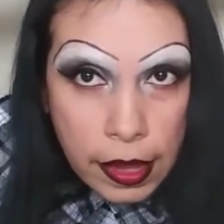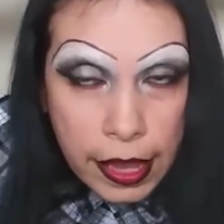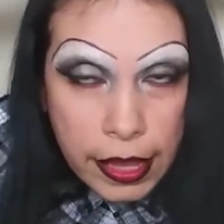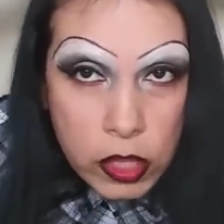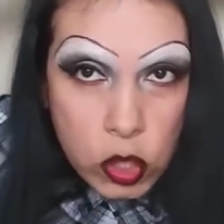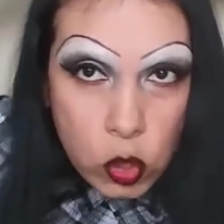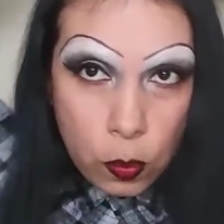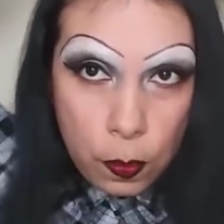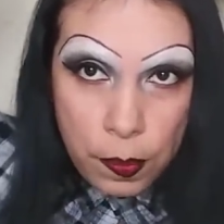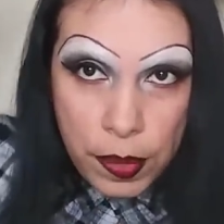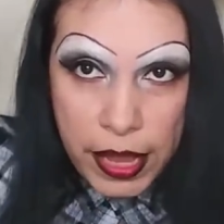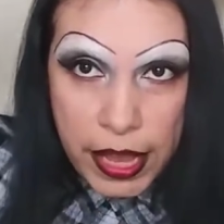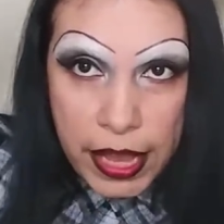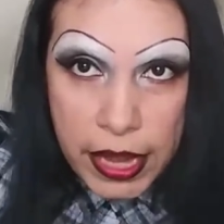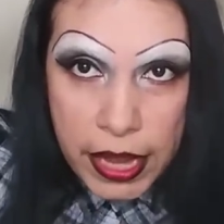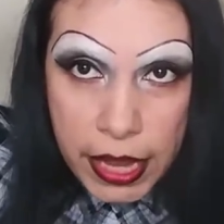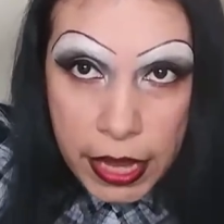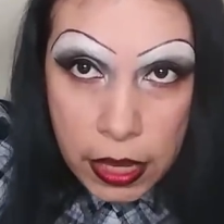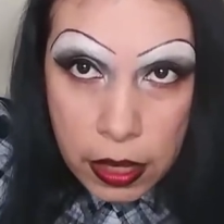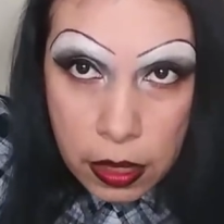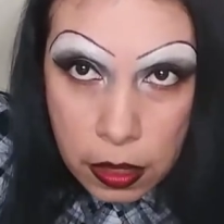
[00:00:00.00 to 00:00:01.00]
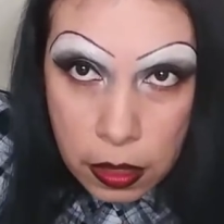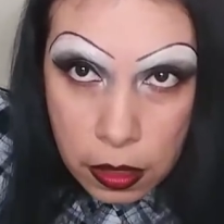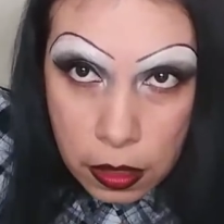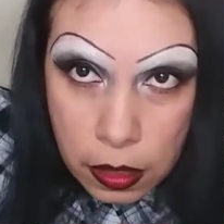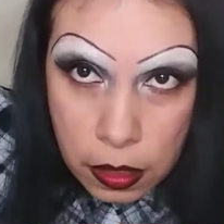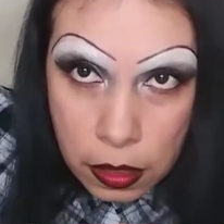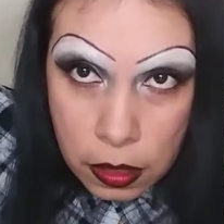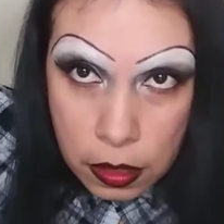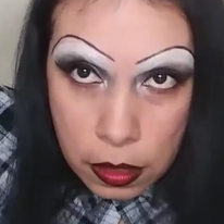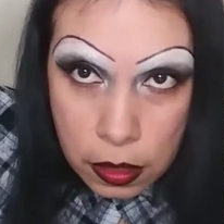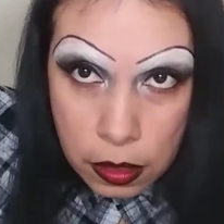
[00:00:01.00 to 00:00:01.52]
And you pin it.
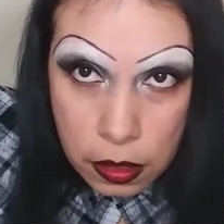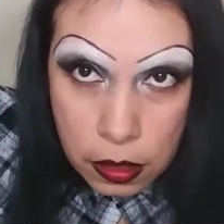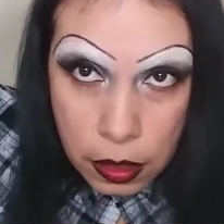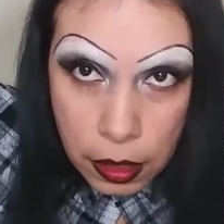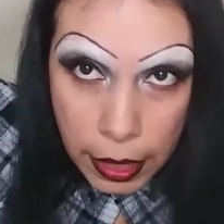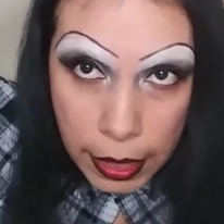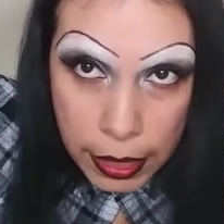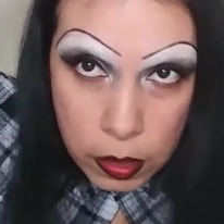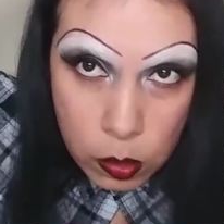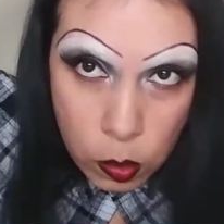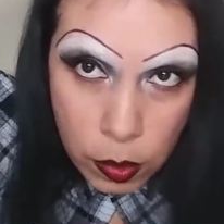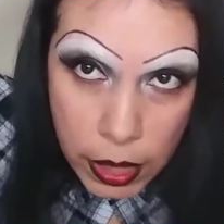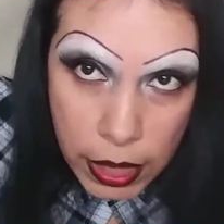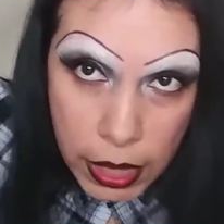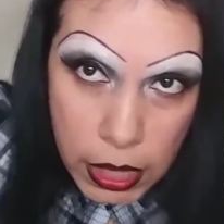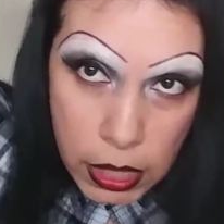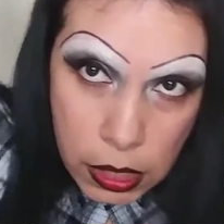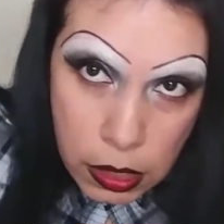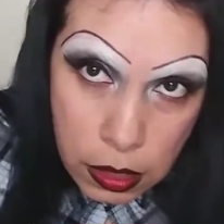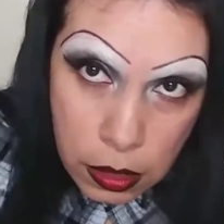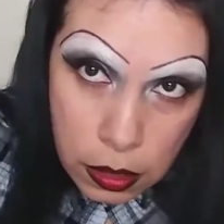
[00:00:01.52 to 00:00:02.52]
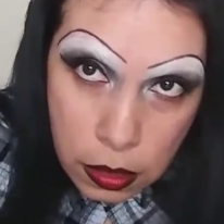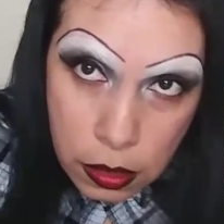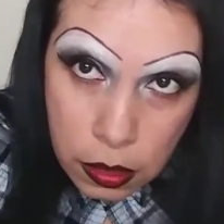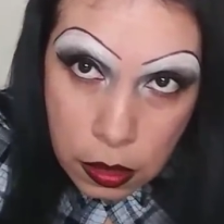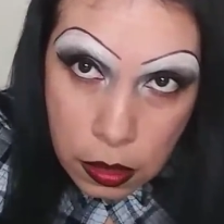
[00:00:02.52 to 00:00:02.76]
I wee.